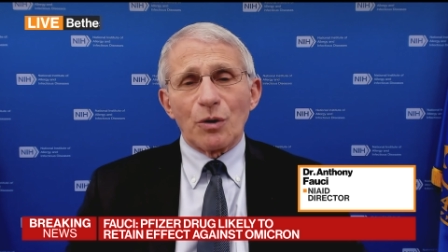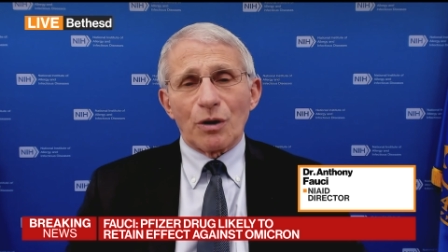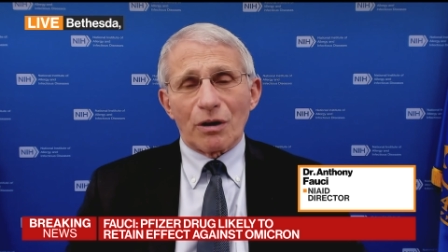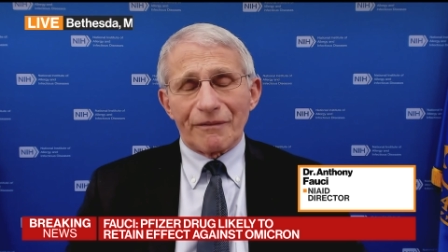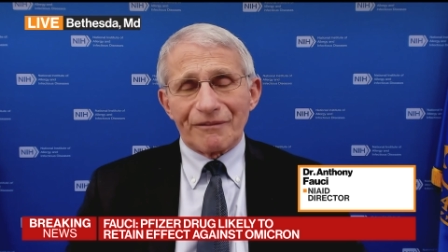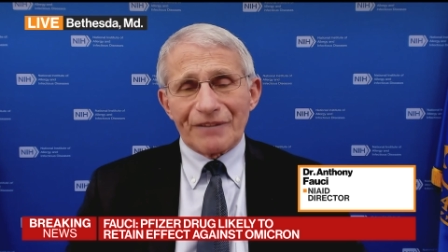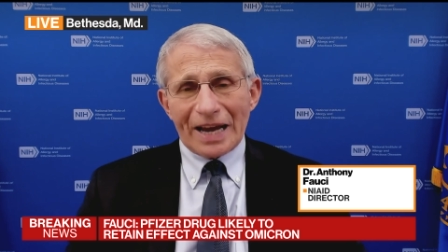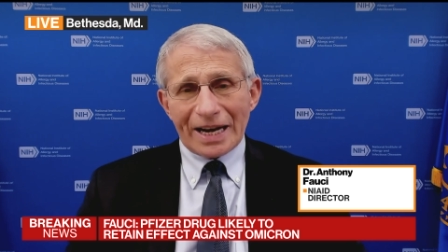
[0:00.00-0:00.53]

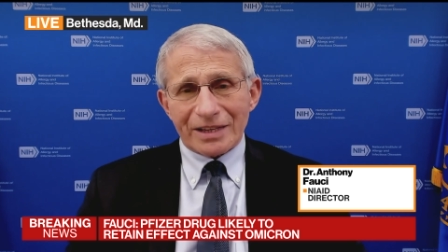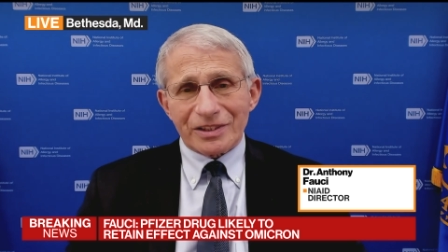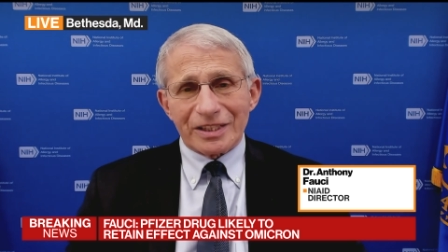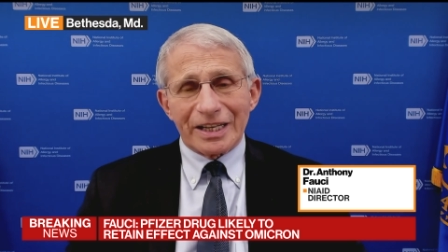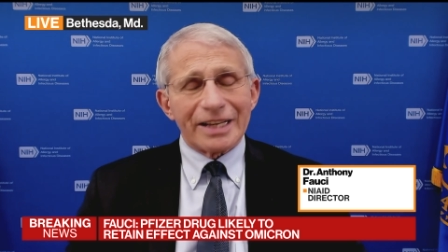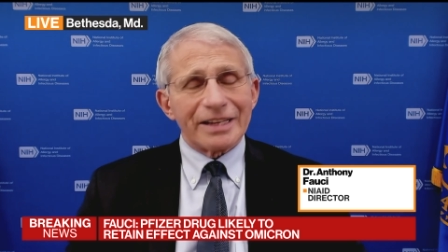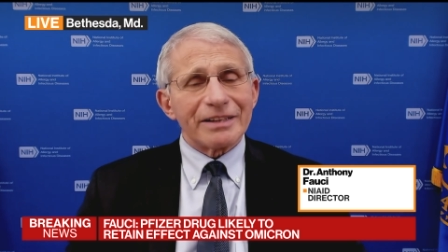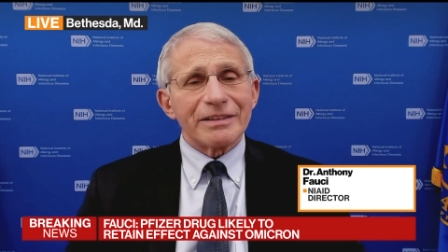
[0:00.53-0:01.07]
are
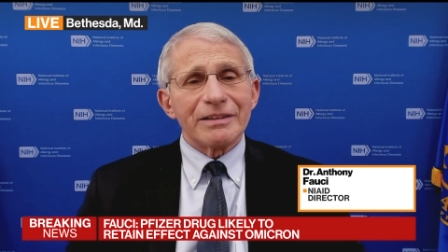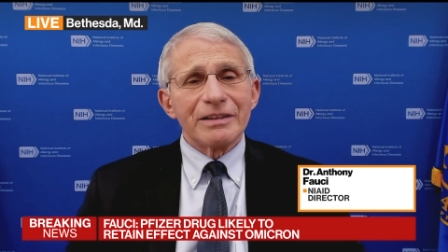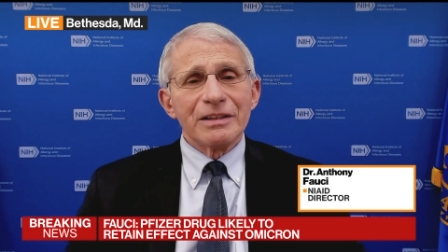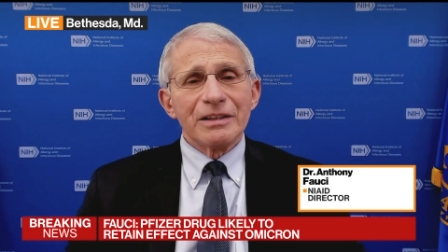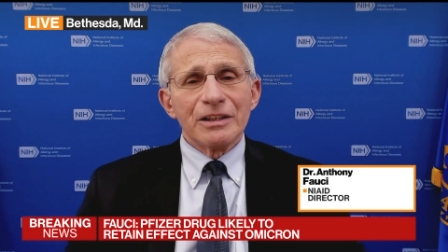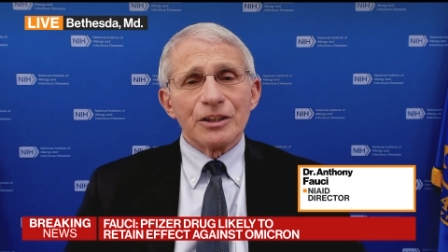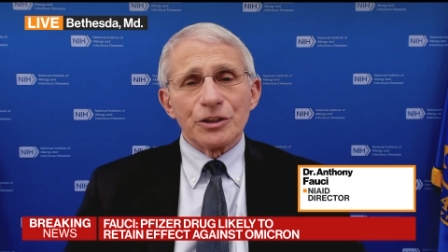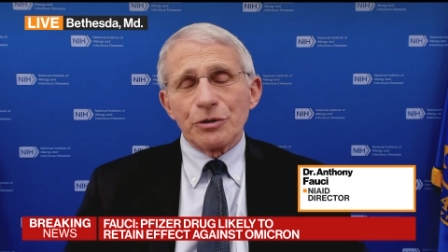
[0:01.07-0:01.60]
vaccinated,
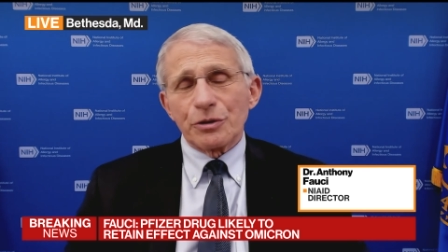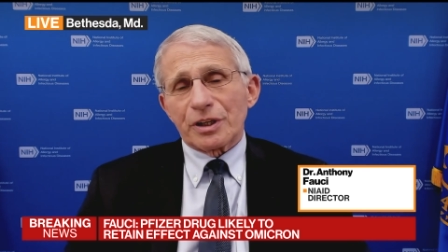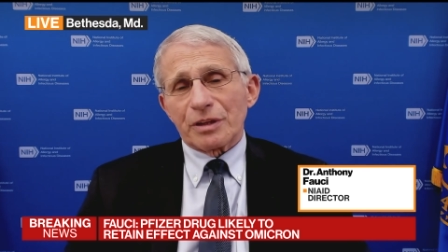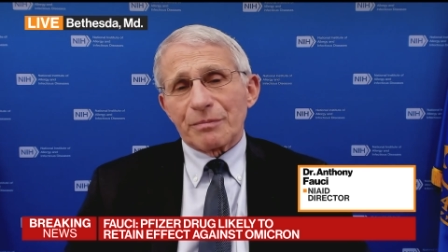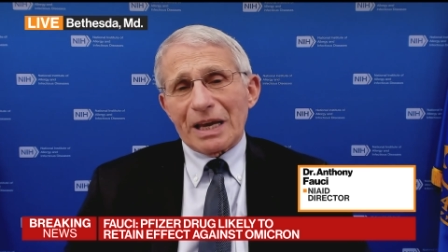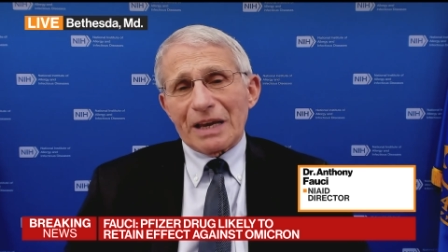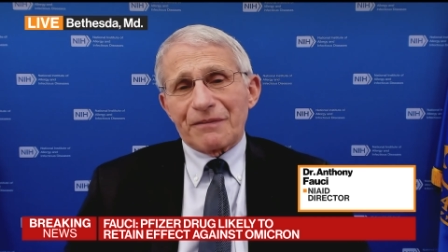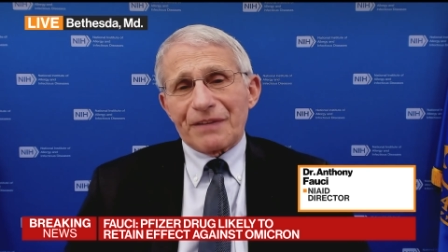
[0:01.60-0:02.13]
you
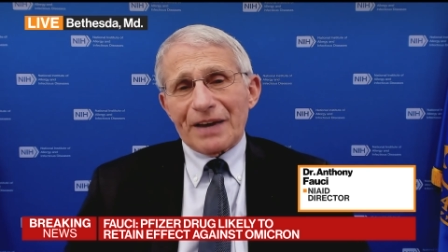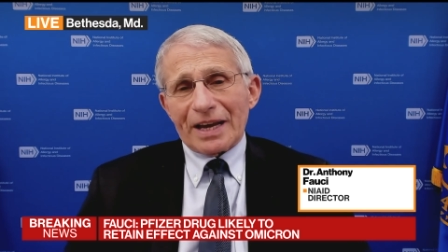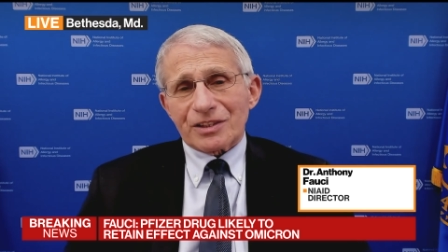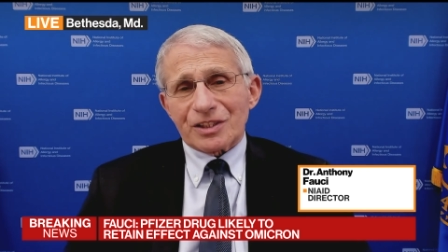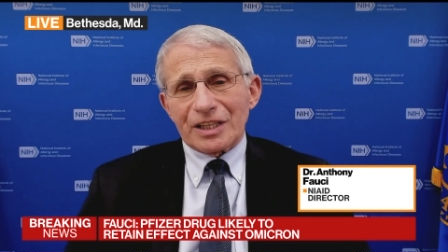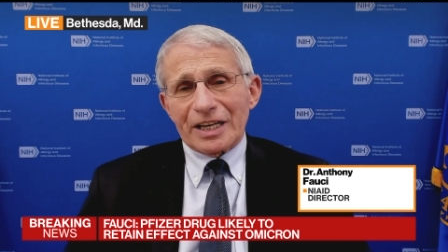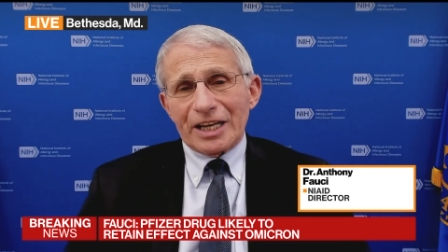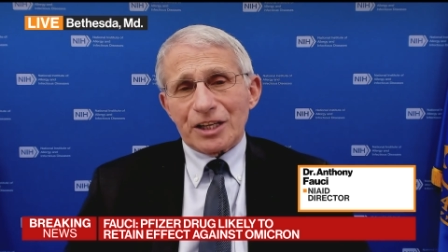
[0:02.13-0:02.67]
could make
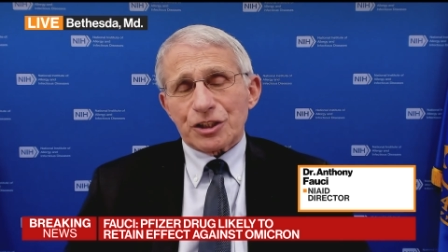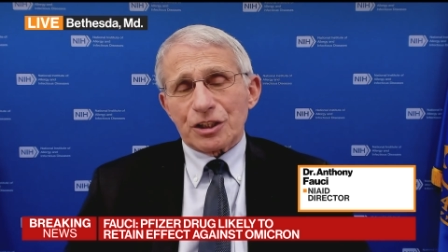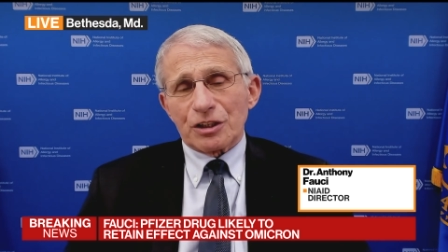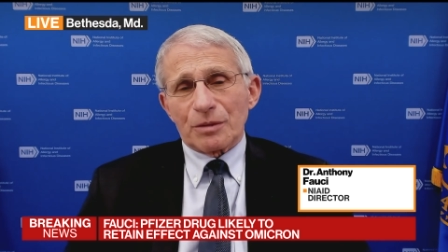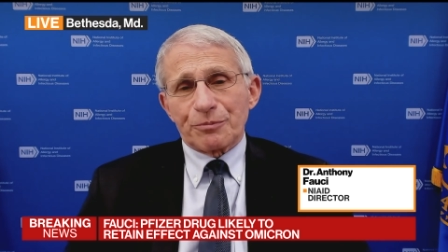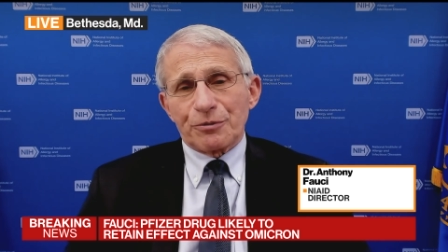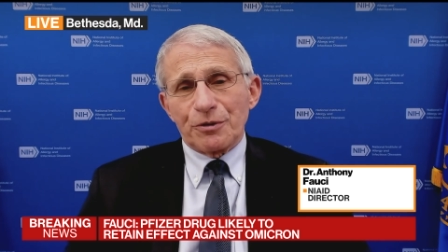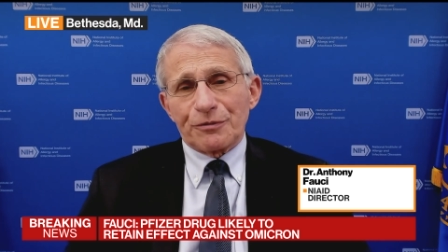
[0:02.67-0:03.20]
vaccination
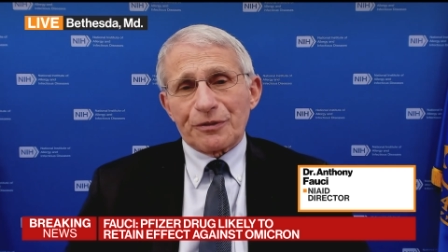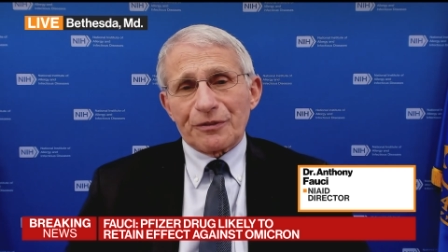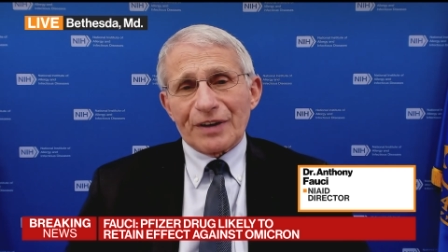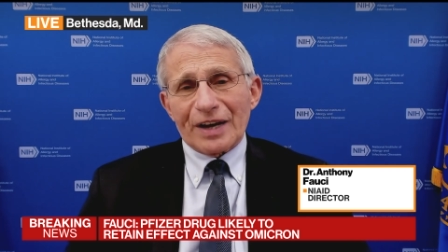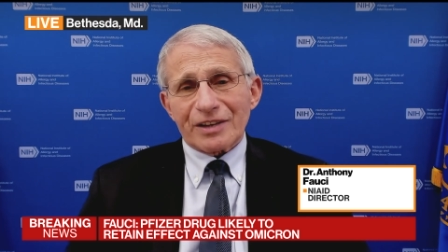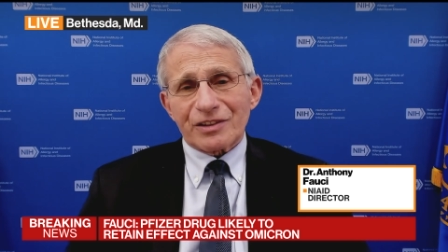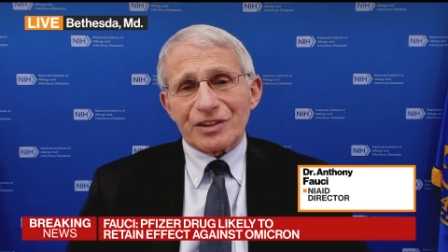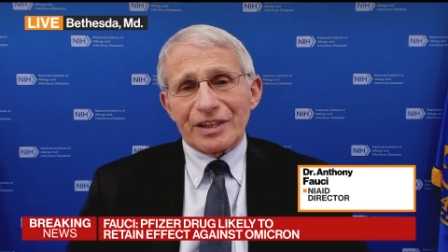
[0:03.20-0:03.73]
or proof of
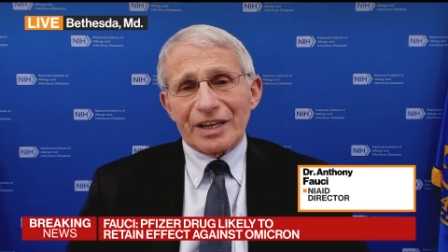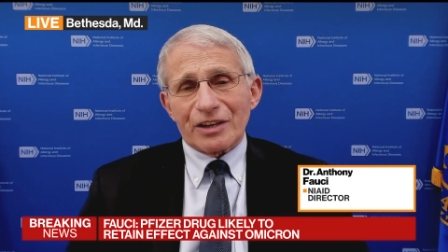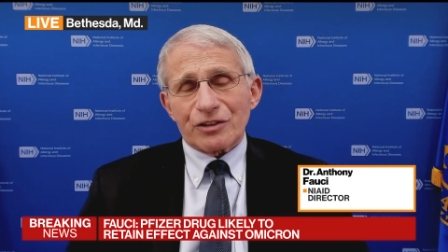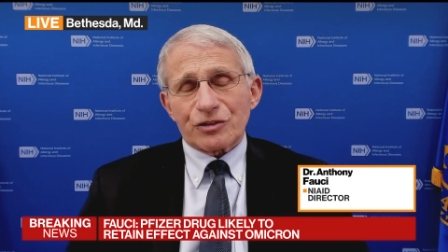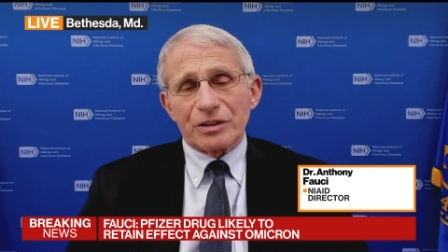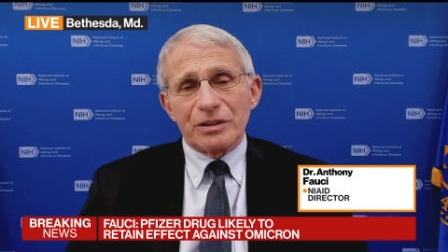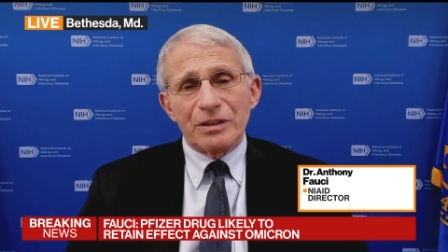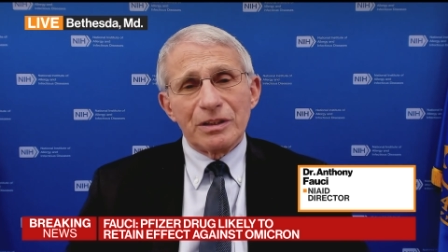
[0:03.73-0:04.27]

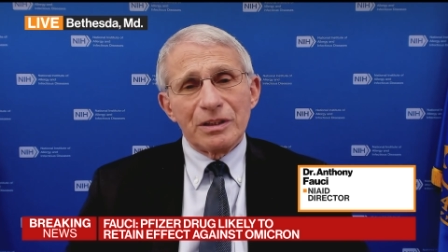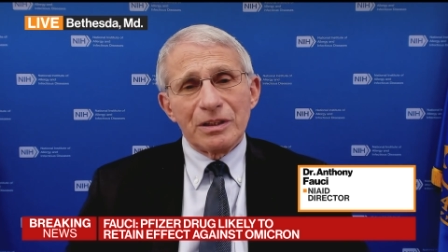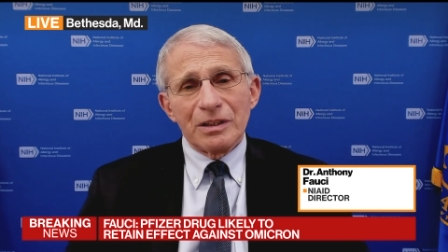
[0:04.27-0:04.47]
vaccination